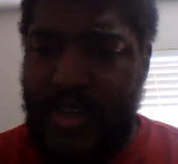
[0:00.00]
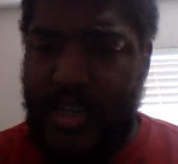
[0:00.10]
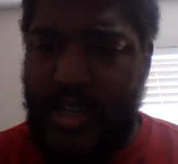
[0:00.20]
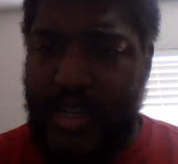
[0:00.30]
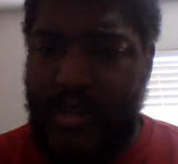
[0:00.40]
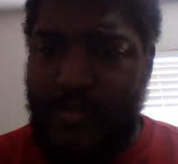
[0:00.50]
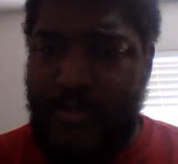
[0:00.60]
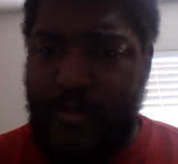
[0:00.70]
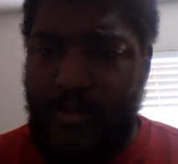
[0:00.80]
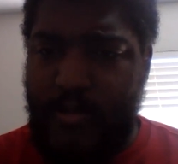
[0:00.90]
uh,
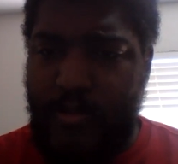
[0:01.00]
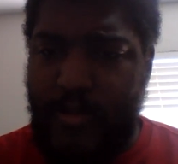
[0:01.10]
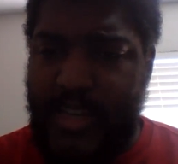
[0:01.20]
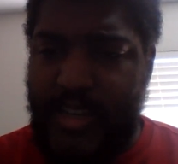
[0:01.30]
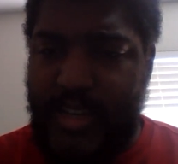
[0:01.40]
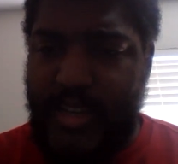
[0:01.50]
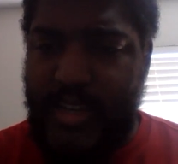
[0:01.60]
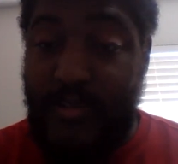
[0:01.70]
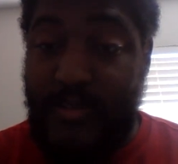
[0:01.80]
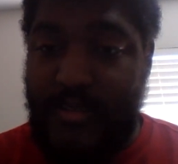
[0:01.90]
real quick, uh,
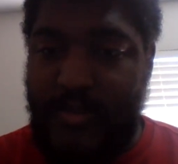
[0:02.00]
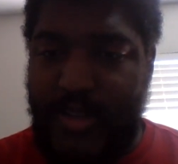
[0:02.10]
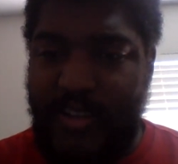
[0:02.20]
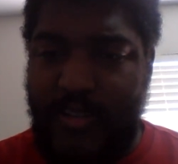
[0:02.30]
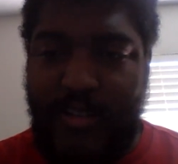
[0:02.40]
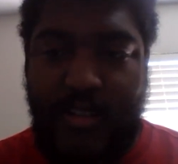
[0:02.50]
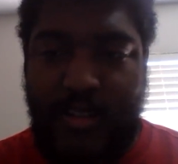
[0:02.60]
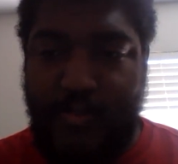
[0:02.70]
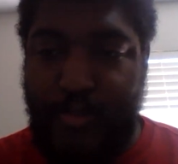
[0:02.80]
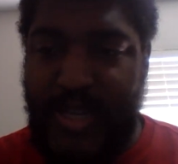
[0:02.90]
there are some other
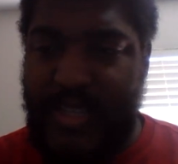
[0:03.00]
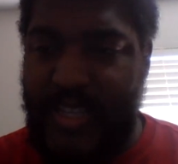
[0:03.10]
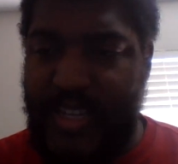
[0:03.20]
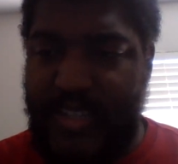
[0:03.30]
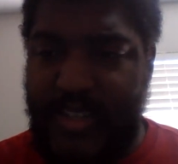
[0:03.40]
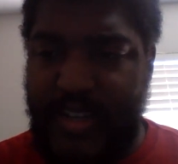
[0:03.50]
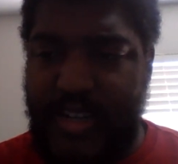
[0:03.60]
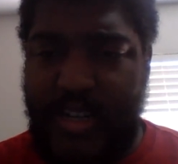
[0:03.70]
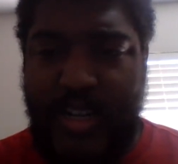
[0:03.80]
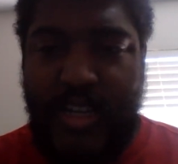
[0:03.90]
big things
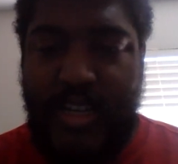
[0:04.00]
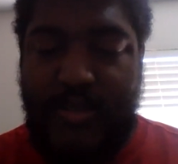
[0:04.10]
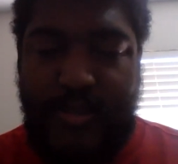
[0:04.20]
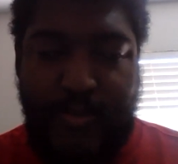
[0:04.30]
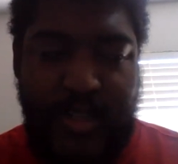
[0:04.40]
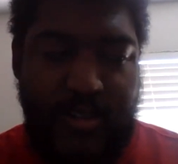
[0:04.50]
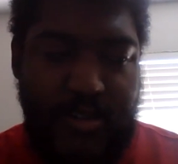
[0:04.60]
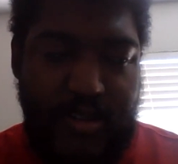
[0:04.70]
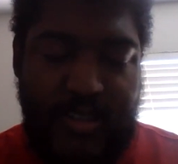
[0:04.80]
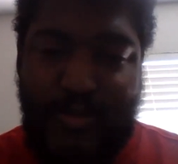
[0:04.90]
here, uh, some
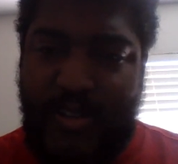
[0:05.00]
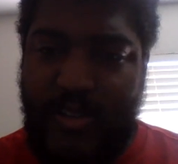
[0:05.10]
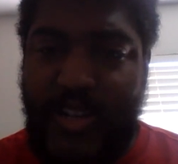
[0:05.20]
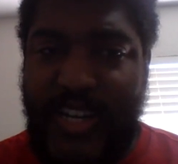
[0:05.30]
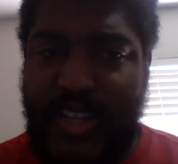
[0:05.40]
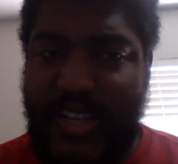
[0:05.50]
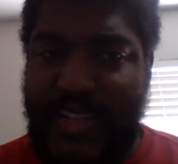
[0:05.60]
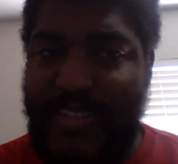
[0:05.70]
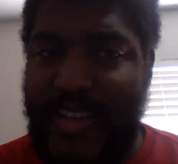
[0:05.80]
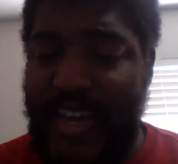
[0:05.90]
other small little
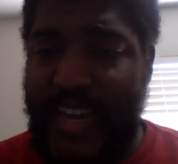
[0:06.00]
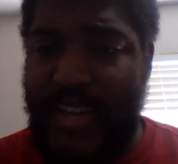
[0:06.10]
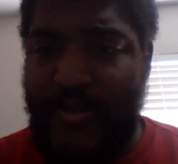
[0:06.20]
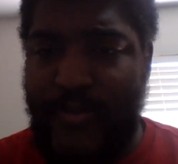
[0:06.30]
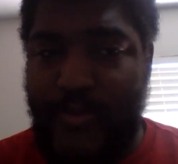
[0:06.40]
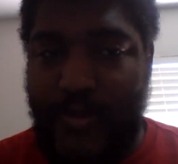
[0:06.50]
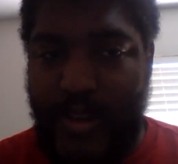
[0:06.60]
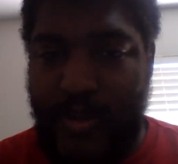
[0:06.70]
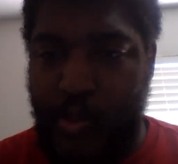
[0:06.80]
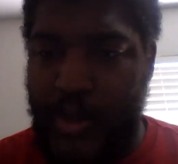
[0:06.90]
headlines I have,
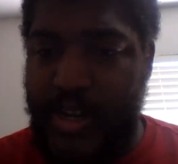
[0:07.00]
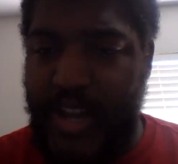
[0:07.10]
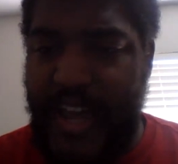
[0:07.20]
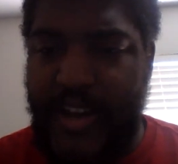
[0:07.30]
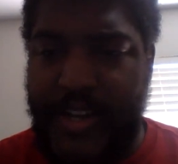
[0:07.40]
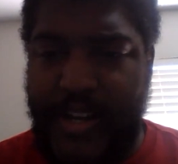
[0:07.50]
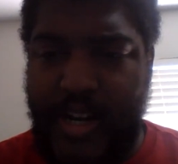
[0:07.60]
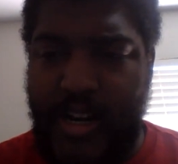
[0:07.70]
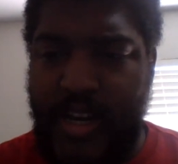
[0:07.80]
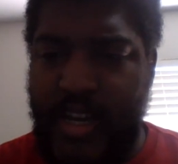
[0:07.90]
you know, written down
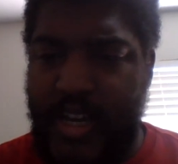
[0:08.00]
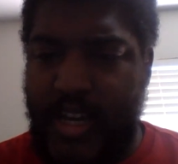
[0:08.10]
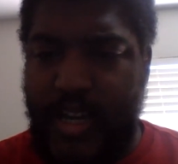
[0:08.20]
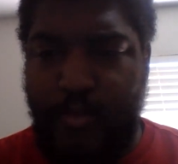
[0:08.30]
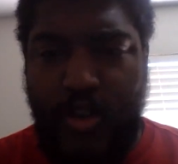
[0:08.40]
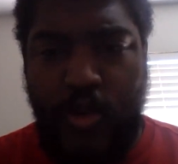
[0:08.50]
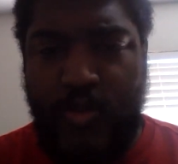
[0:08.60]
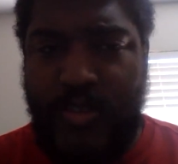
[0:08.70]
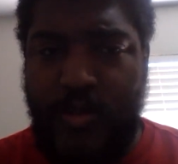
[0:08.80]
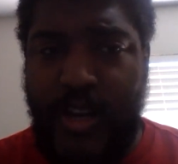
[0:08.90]
here. Um,
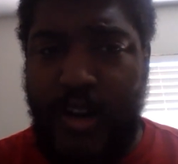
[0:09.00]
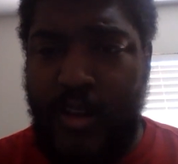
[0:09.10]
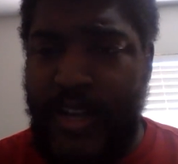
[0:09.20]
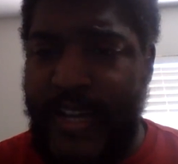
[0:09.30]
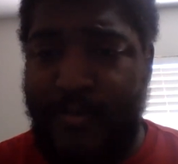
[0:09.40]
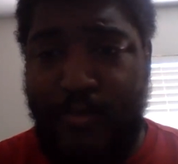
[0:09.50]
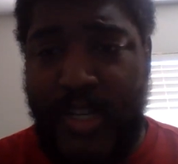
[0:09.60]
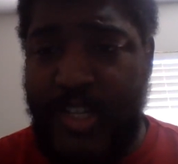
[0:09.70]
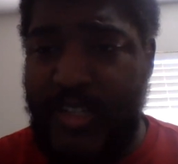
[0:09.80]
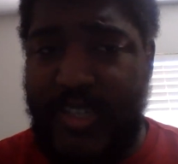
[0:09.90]
Coastal Carolina,
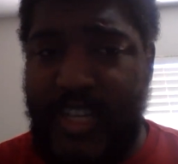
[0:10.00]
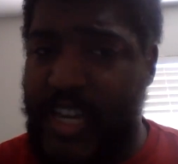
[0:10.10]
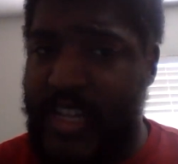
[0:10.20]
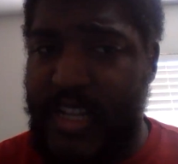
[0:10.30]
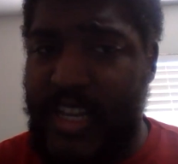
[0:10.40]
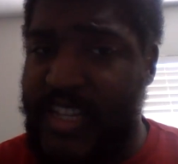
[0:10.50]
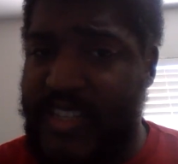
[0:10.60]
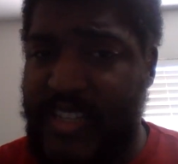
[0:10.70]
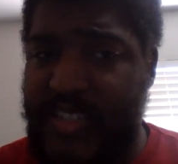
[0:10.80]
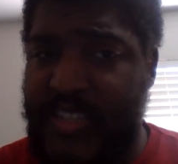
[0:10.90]
Michigan State, and
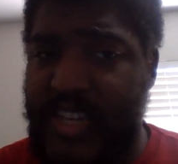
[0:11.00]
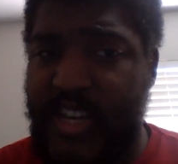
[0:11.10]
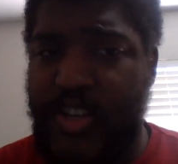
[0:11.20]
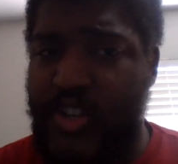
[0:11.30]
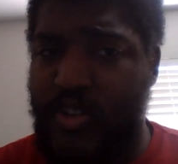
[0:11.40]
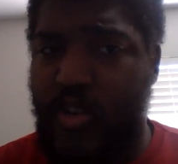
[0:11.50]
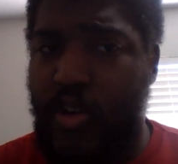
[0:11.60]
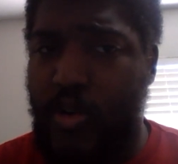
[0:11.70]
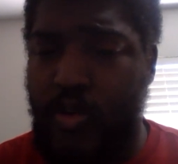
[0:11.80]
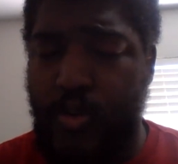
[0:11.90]
NC State should
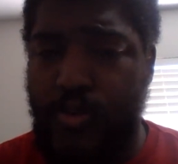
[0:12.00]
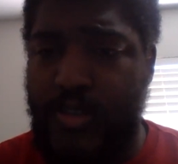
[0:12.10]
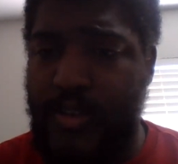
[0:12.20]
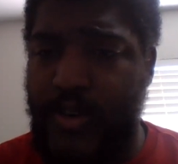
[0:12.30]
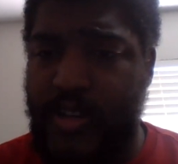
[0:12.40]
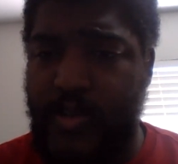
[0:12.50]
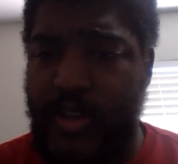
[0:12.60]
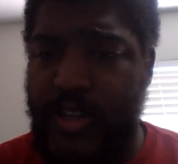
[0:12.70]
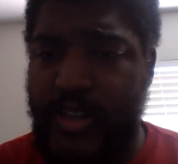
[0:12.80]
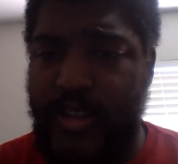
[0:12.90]
all cruise to victory.